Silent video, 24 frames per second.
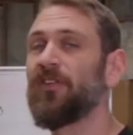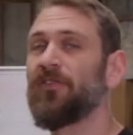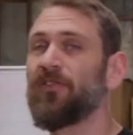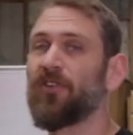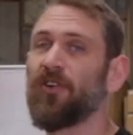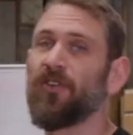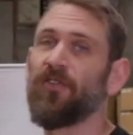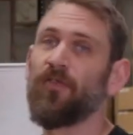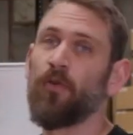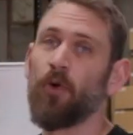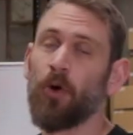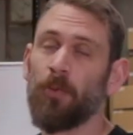
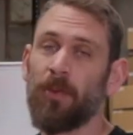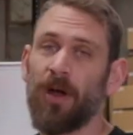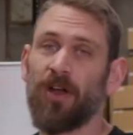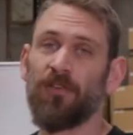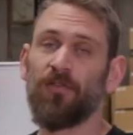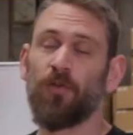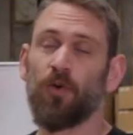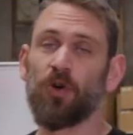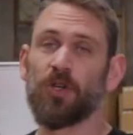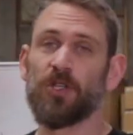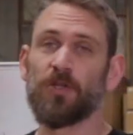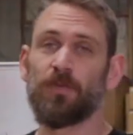for a
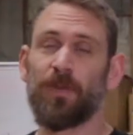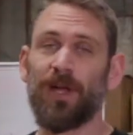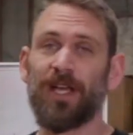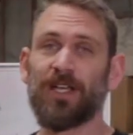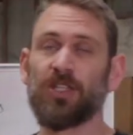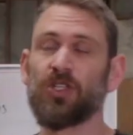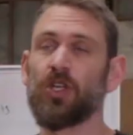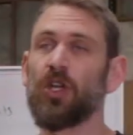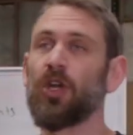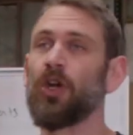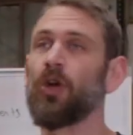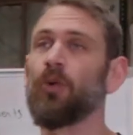4x4
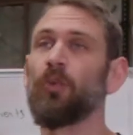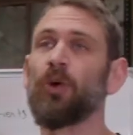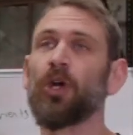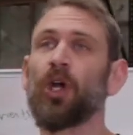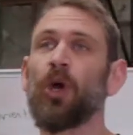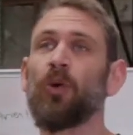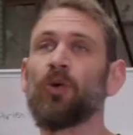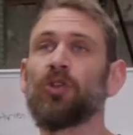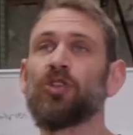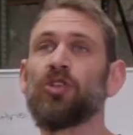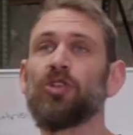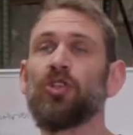space, we're
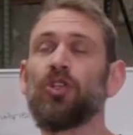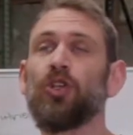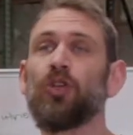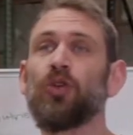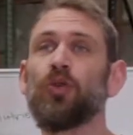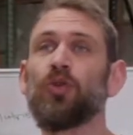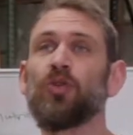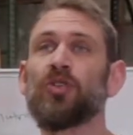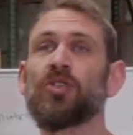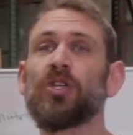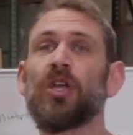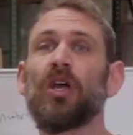going to
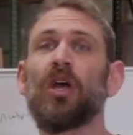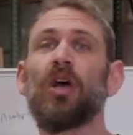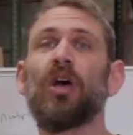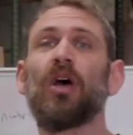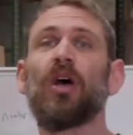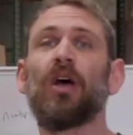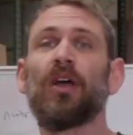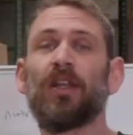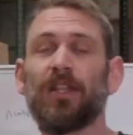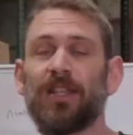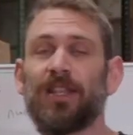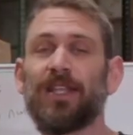use
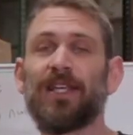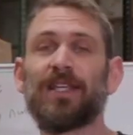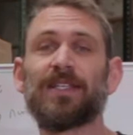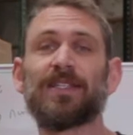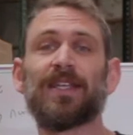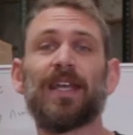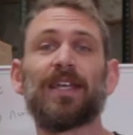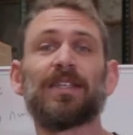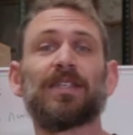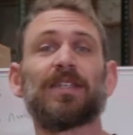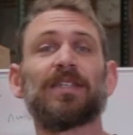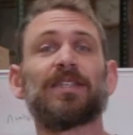these
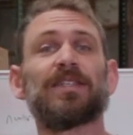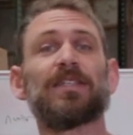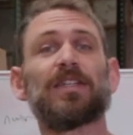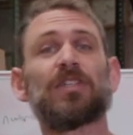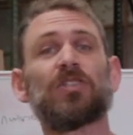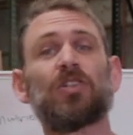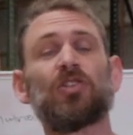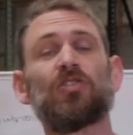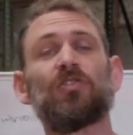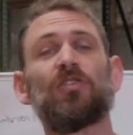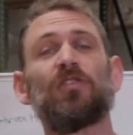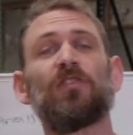days a
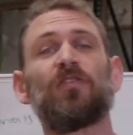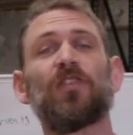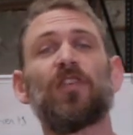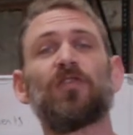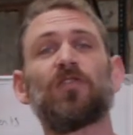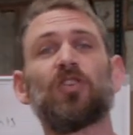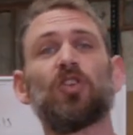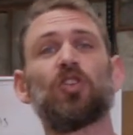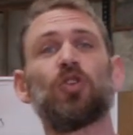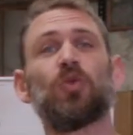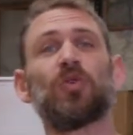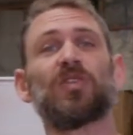
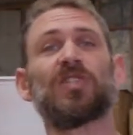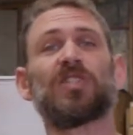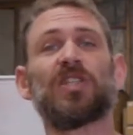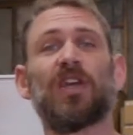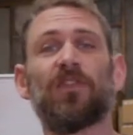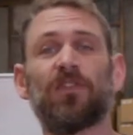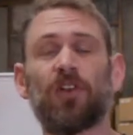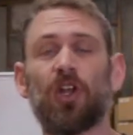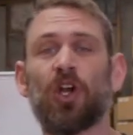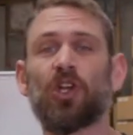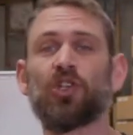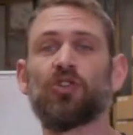650 to a
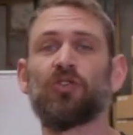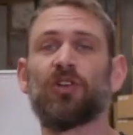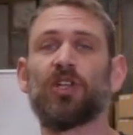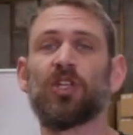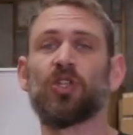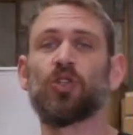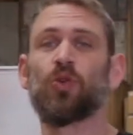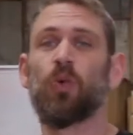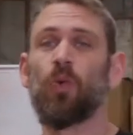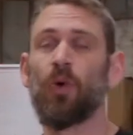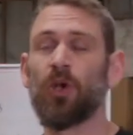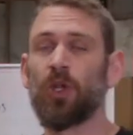
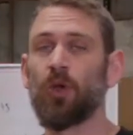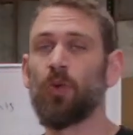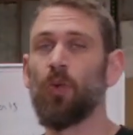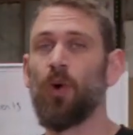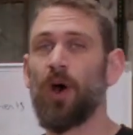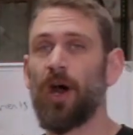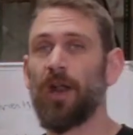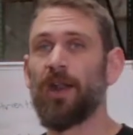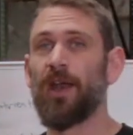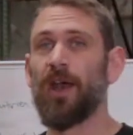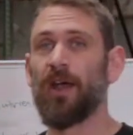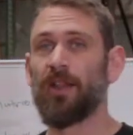720
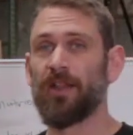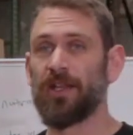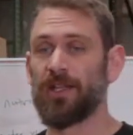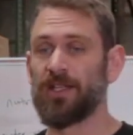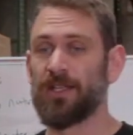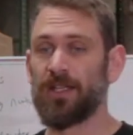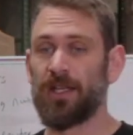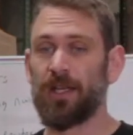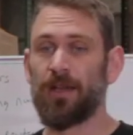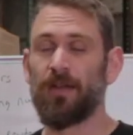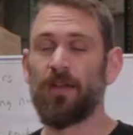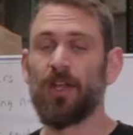watt
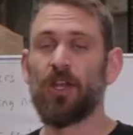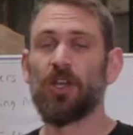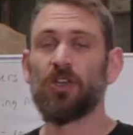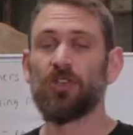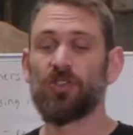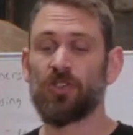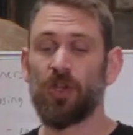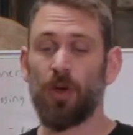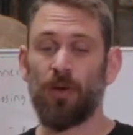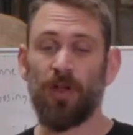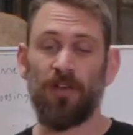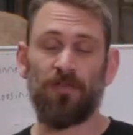LED.
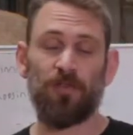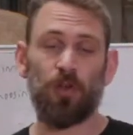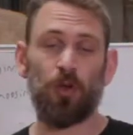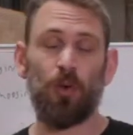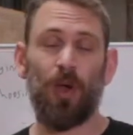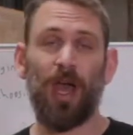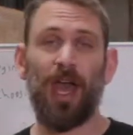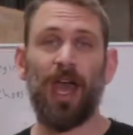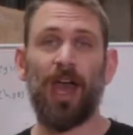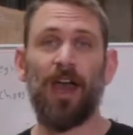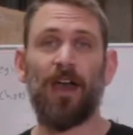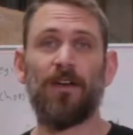So if you
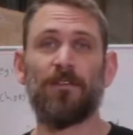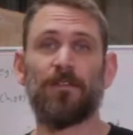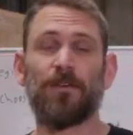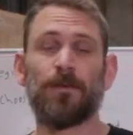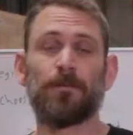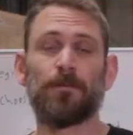have